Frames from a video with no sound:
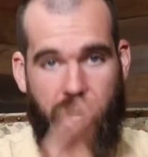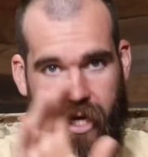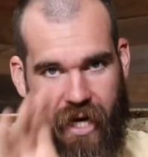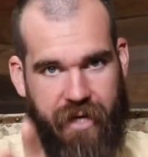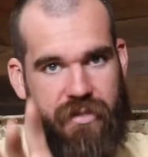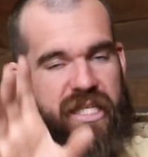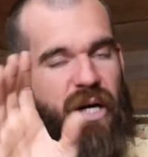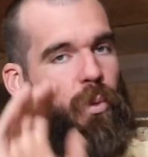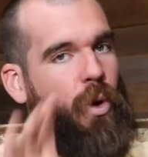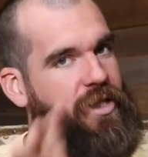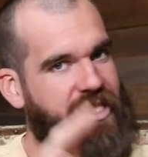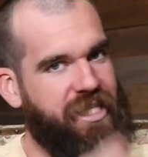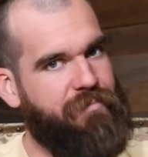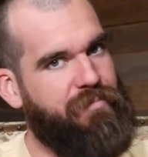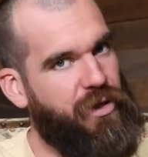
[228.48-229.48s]
Okay, so
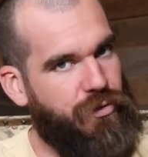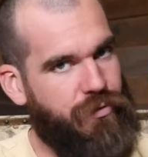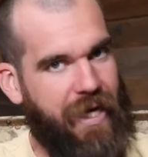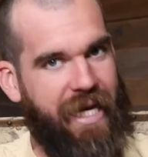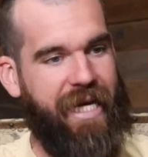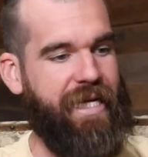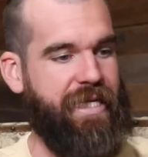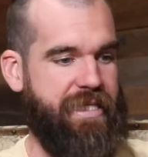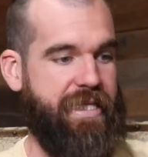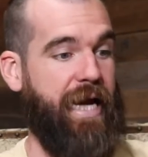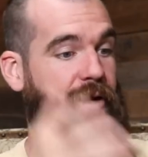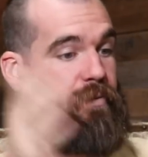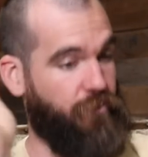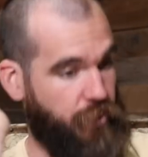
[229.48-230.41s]
what did Marine say?